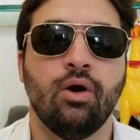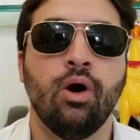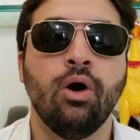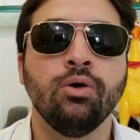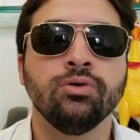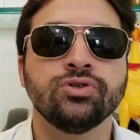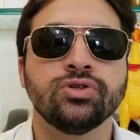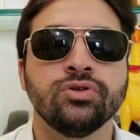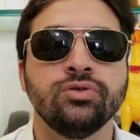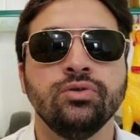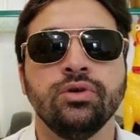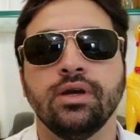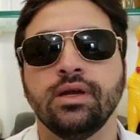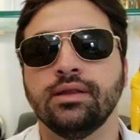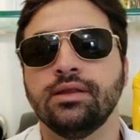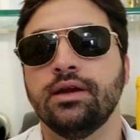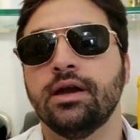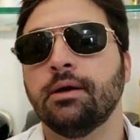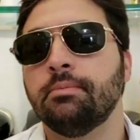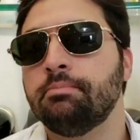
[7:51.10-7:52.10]
Also,
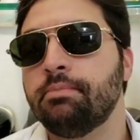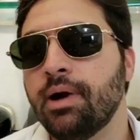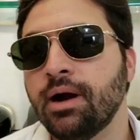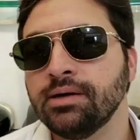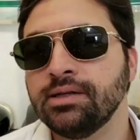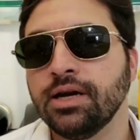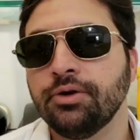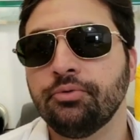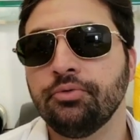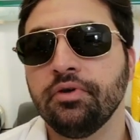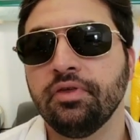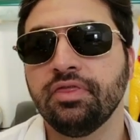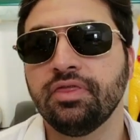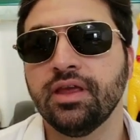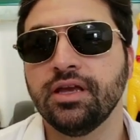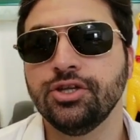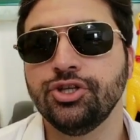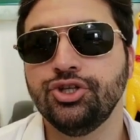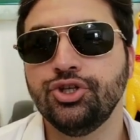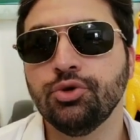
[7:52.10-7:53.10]
they are partnered with
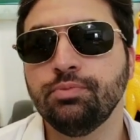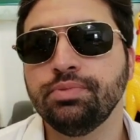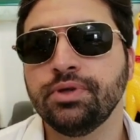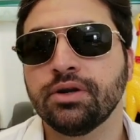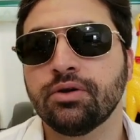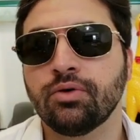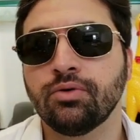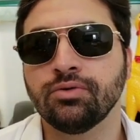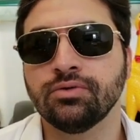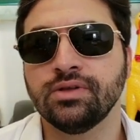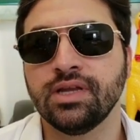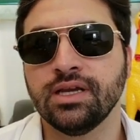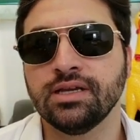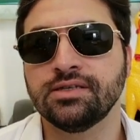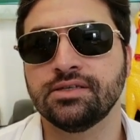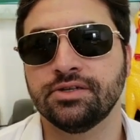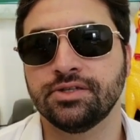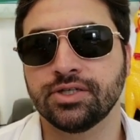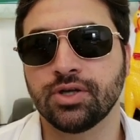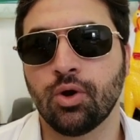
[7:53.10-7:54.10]
the Jupiter
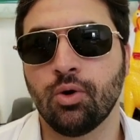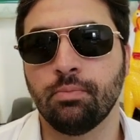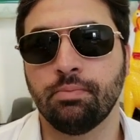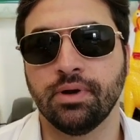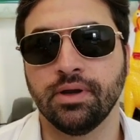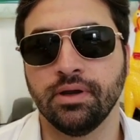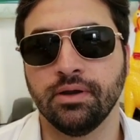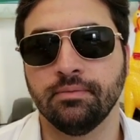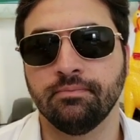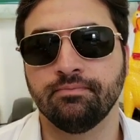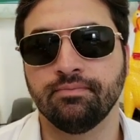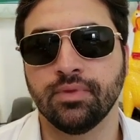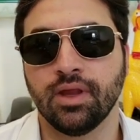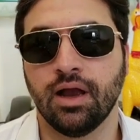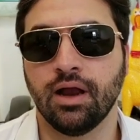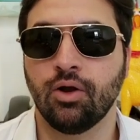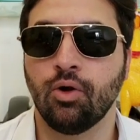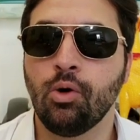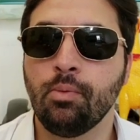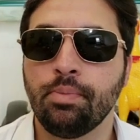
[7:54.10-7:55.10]
Condensers company,
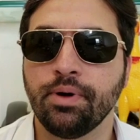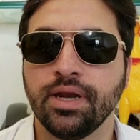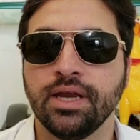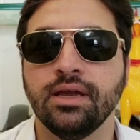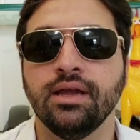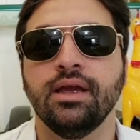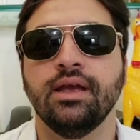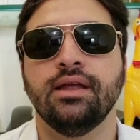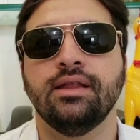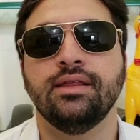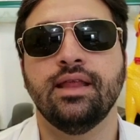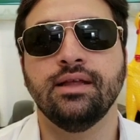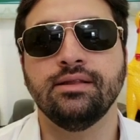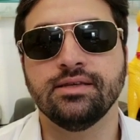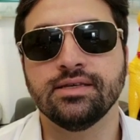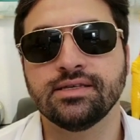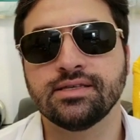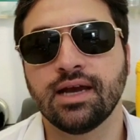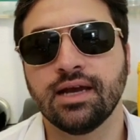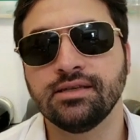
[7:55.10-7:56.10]
a company
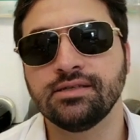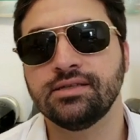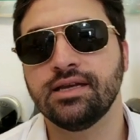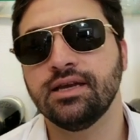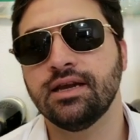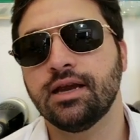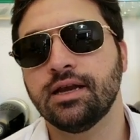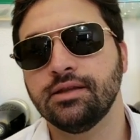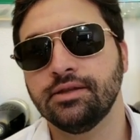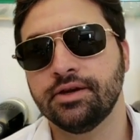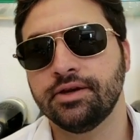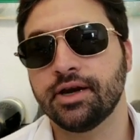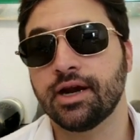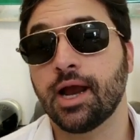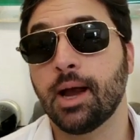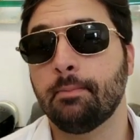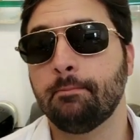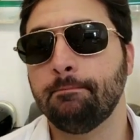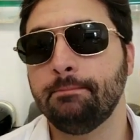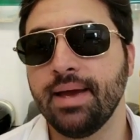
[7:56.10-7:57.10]
that designs the,
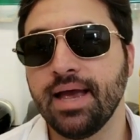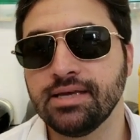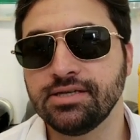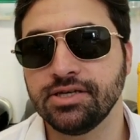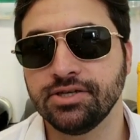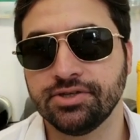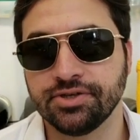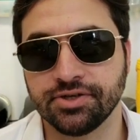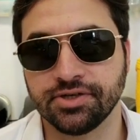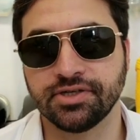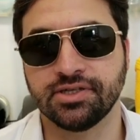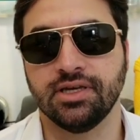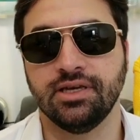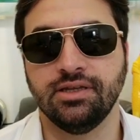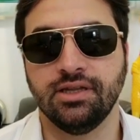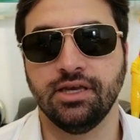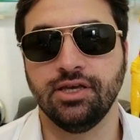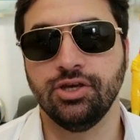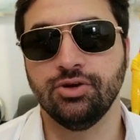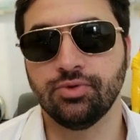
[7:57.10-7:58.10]
their capacitors
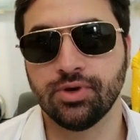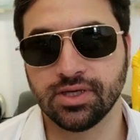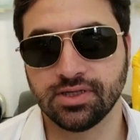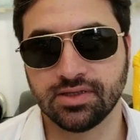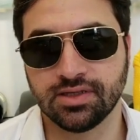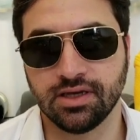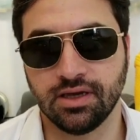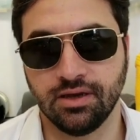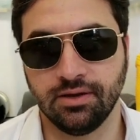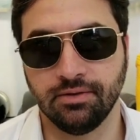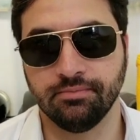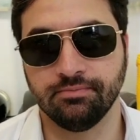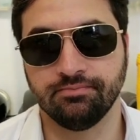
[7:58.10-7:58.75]
in the USA.